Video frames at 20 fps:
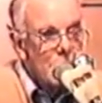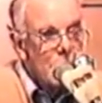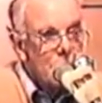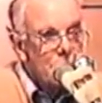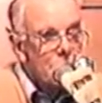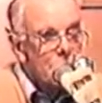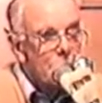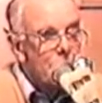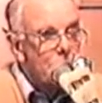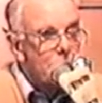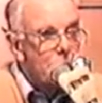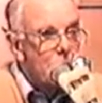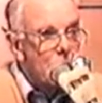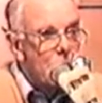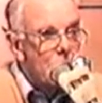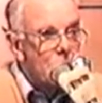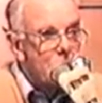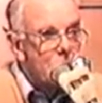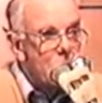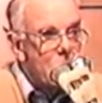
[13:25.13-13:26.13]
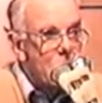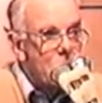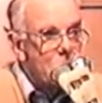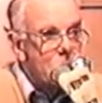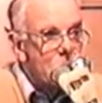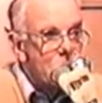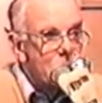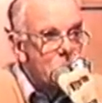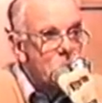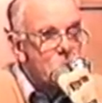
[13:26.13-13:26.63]
from which you will understand he
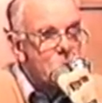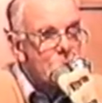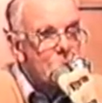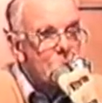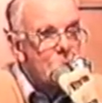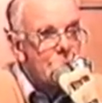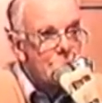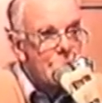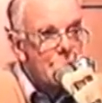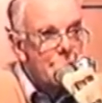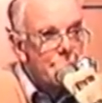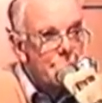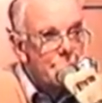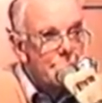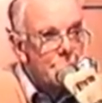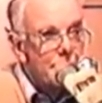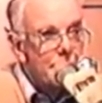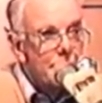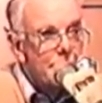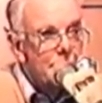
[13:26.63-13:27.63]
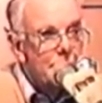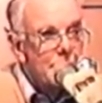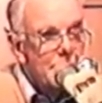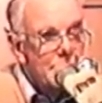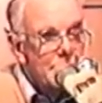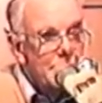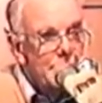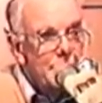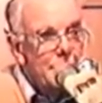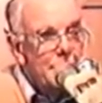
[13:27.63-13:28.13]
had just the right chap for the job.
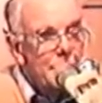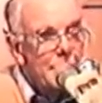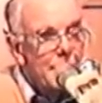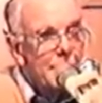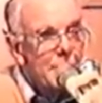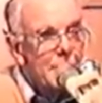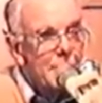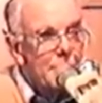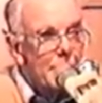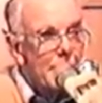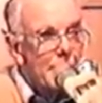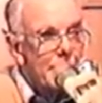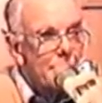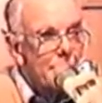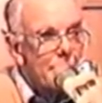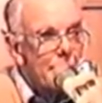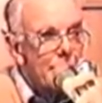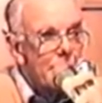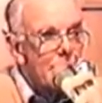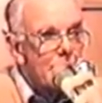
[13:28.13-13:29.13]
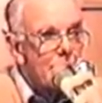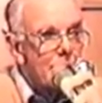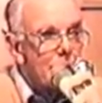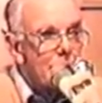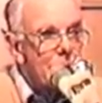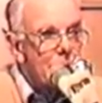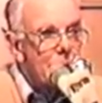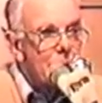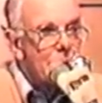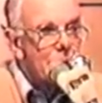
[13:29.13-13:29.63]
He knew nothing about the motor car
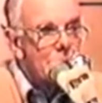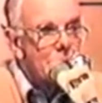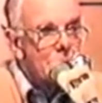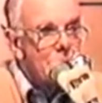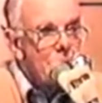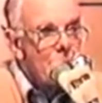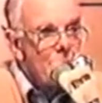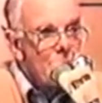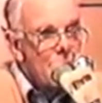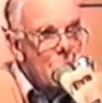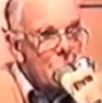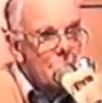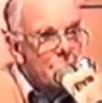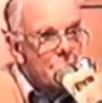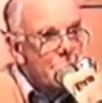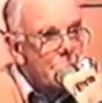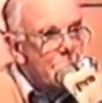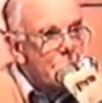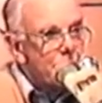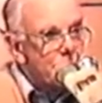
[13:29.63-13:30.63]
market, so he was